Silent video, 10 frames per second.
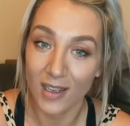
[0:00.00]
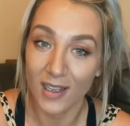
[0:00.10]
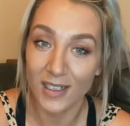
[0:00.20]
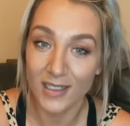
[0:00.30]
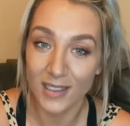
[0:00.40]

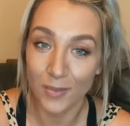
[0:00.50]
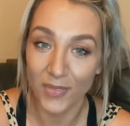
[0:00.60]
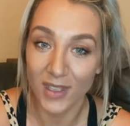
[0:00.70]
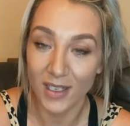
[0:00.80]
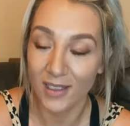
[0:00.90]
And it's
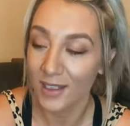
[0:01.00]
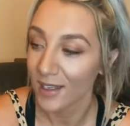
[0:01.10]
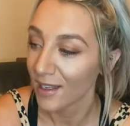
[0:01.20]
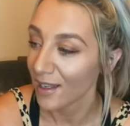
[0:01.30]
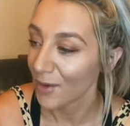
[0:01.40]
something,
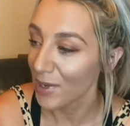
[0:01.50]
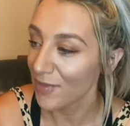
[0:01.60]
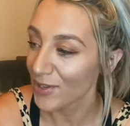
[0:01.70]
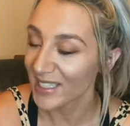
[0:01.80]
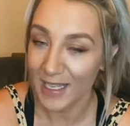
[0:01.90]

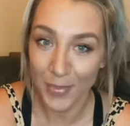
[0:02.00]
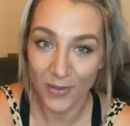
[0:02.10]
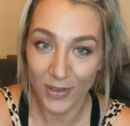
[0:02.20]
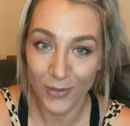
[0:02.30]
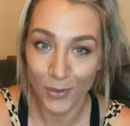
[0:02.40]
whenever I say
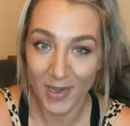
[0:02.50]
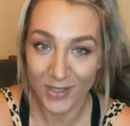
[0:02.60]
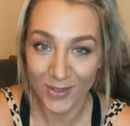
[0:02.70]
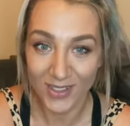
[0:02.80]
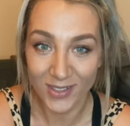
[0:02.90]
pelvic floor
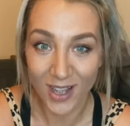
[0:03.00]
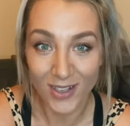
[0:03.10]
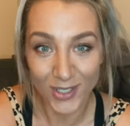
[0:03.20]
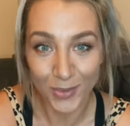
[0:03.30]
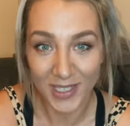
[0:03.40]
muscles, I'll start
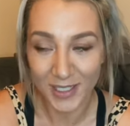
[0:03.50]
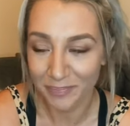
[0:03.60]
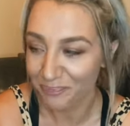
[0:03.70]
doing it.